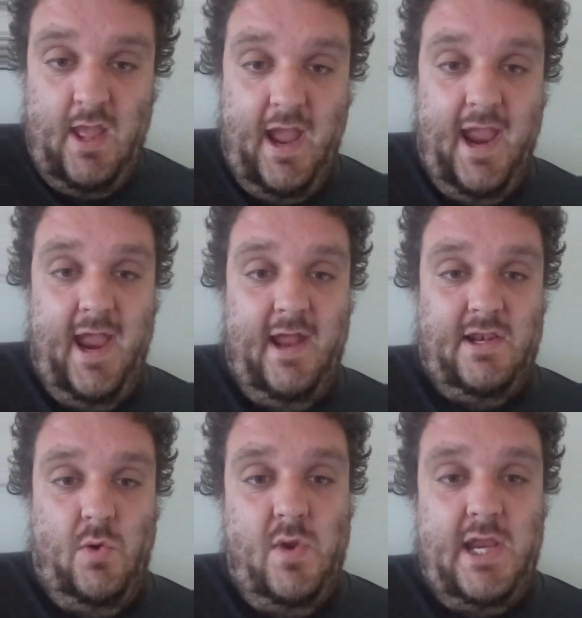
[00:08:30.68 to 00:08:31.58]

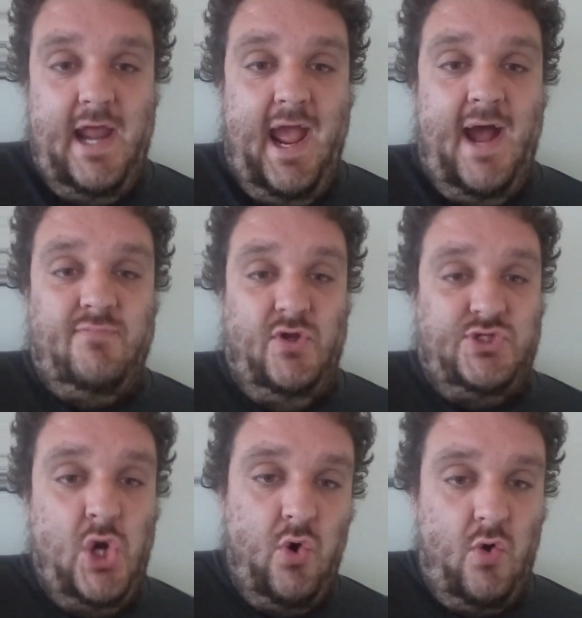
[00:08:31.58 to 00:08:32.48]
and we can have the
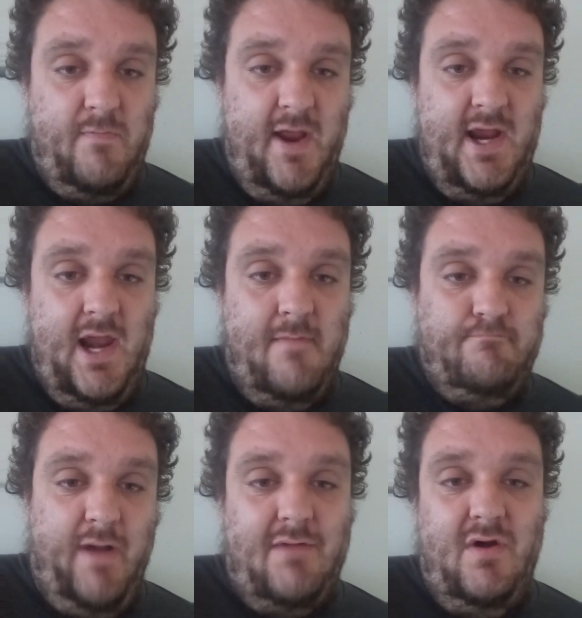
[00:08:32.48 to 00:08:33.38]
Turtle Man and
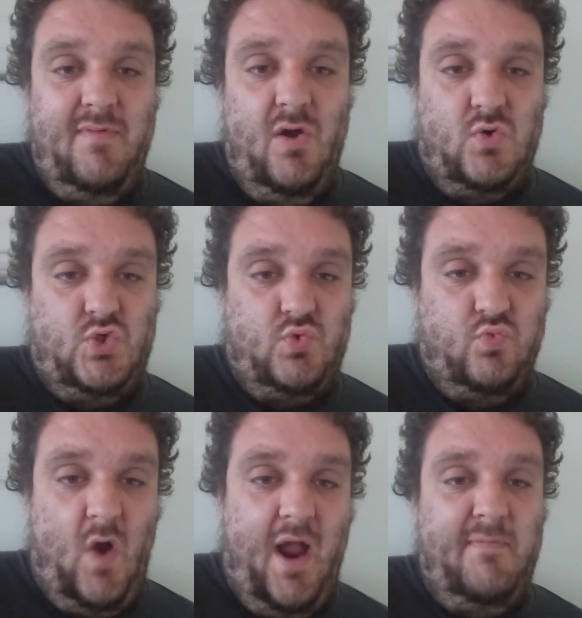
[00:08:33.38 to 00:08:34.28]
Batmobile
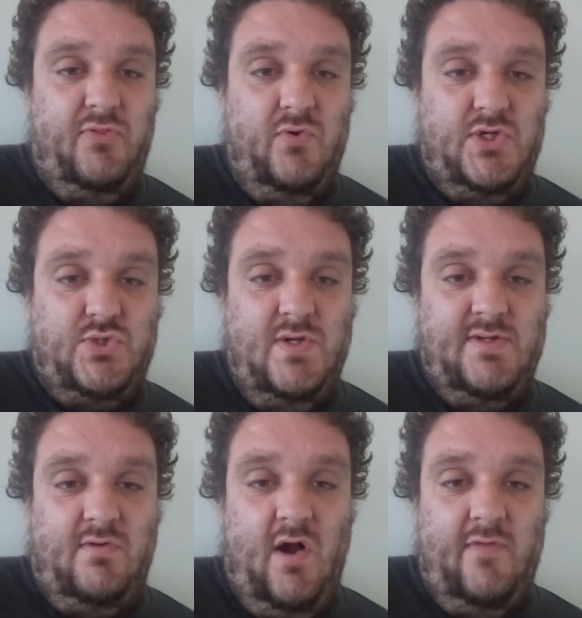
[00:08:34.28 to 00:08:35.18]
driving through the
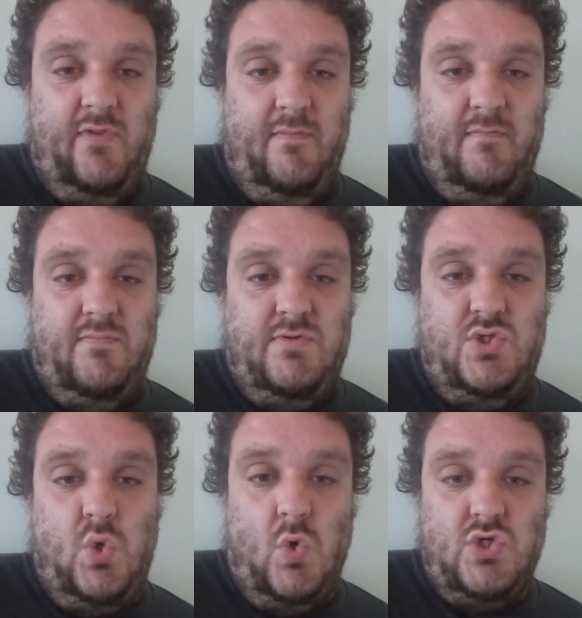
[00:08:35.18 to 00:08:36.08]
streets of Gotham
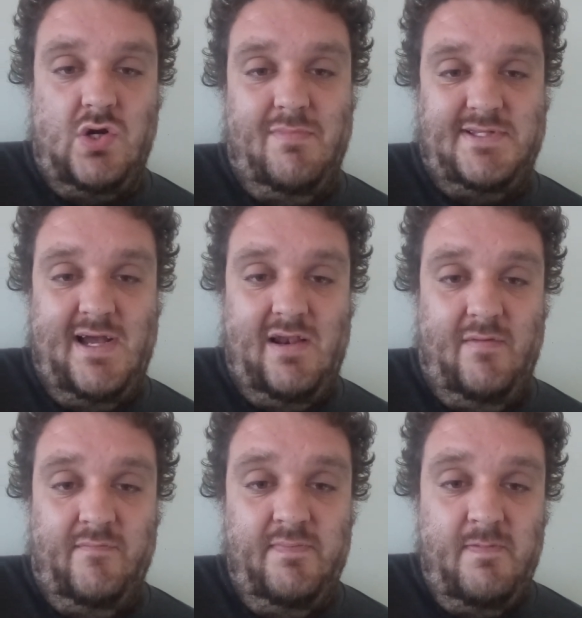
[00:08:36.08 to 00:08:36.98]
towards Arkham
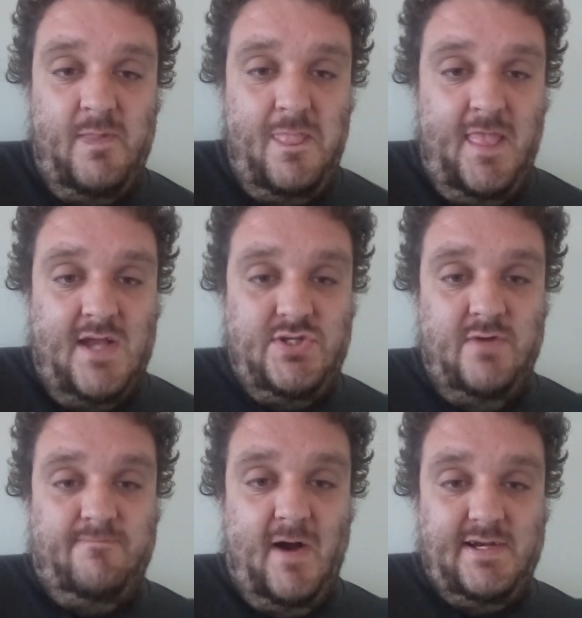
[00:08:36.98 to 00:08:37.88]
Asylum
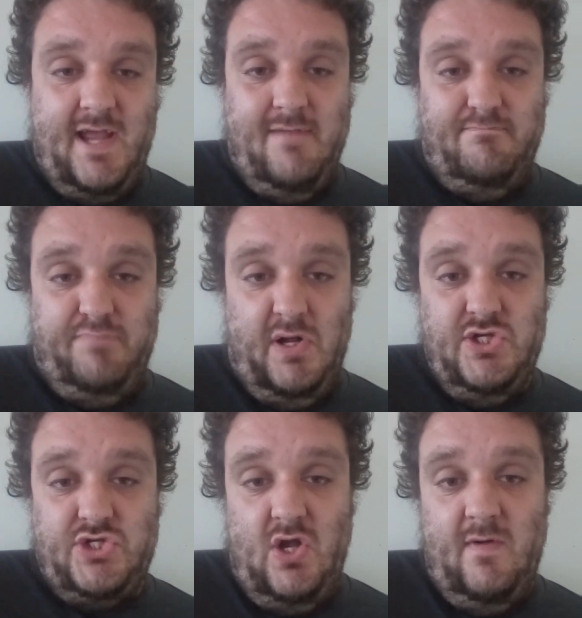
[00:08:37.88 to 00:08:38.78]
to fight a
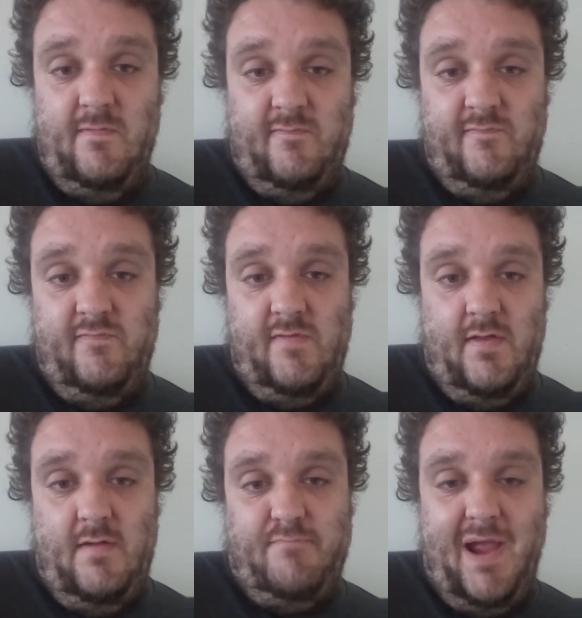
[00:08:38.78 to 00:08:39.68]
bunch of
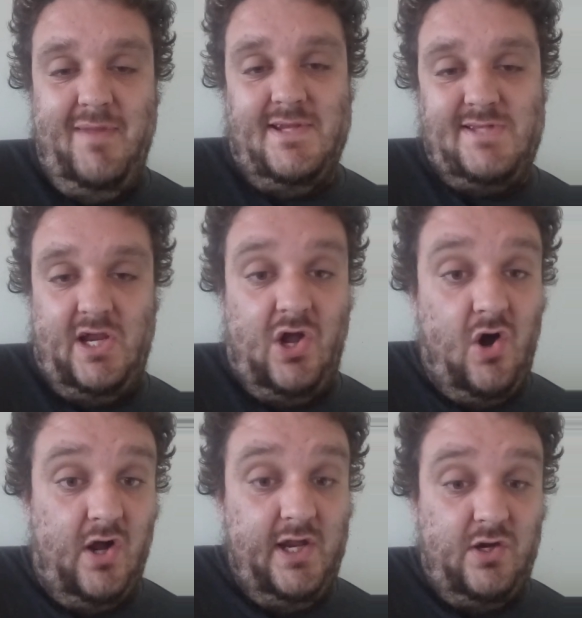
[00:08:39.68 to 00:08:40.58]
Batman's
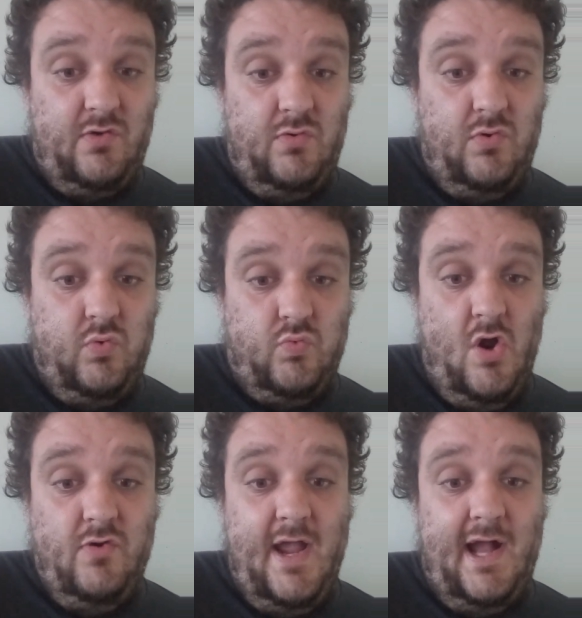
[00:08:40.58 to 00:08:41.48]
iconic
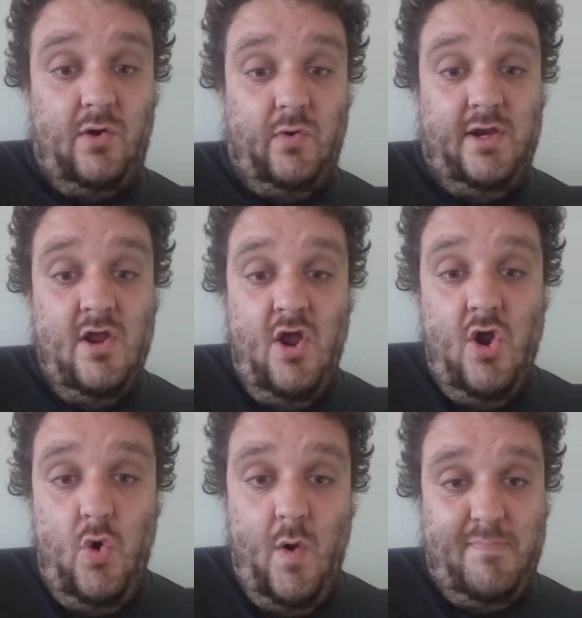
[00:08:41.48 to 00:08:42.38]
rogue gallery
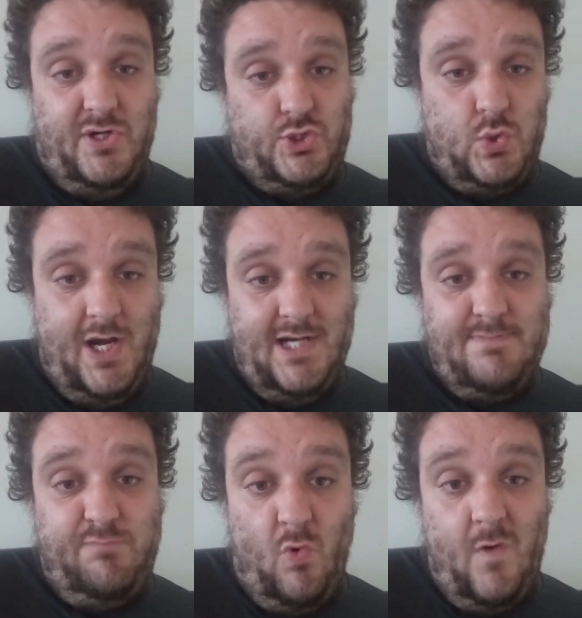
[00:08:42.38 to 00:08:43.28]
who have been
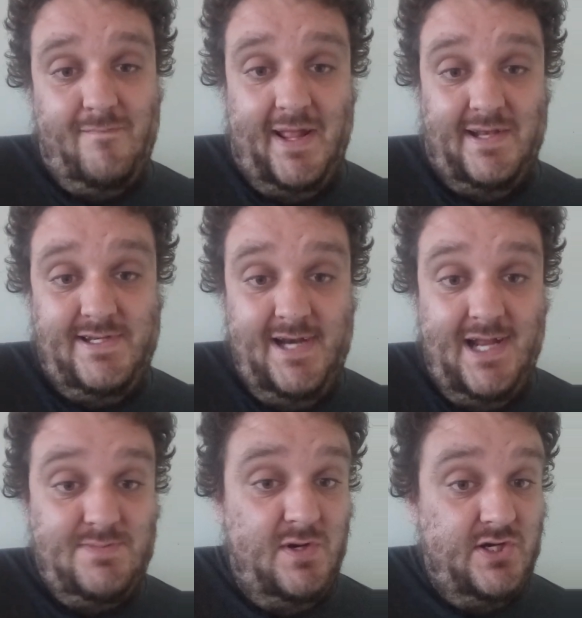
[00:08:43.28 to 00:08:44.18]
transformed by the
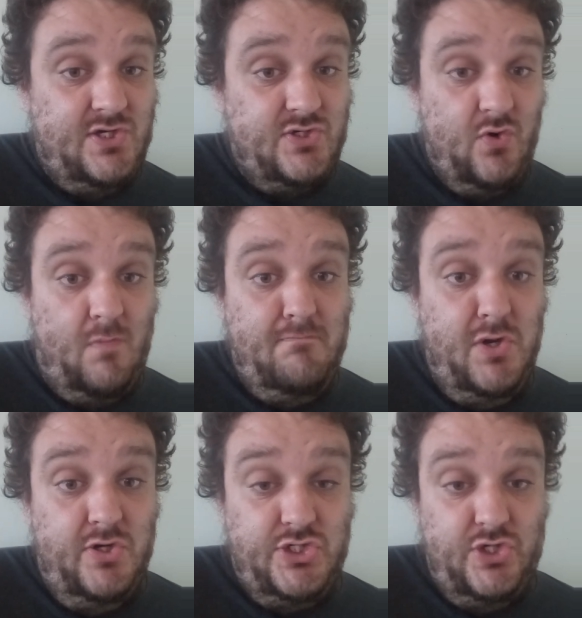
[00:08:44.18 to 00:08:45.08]
Teenage Mutant Ninja Turtle
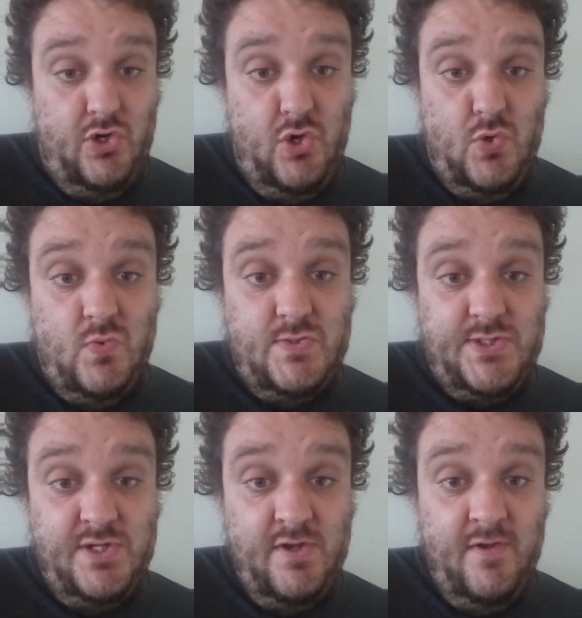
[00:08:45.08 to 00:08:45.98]
mutagen ooze